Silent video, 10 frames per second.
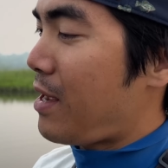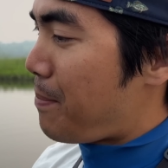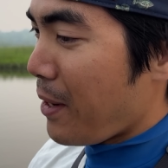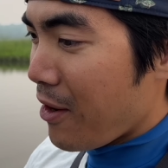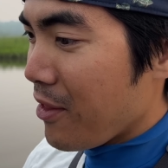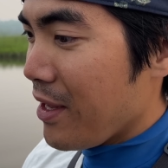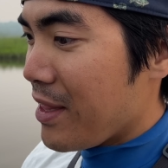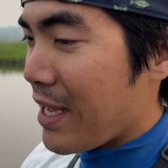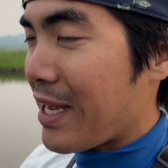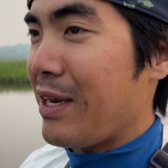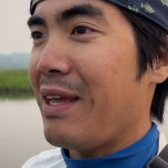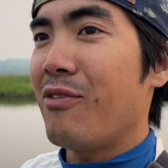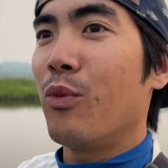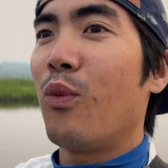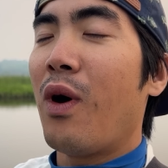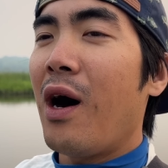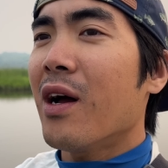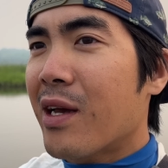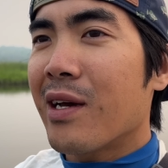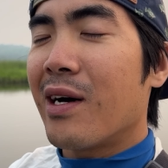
Apparently, they can even walk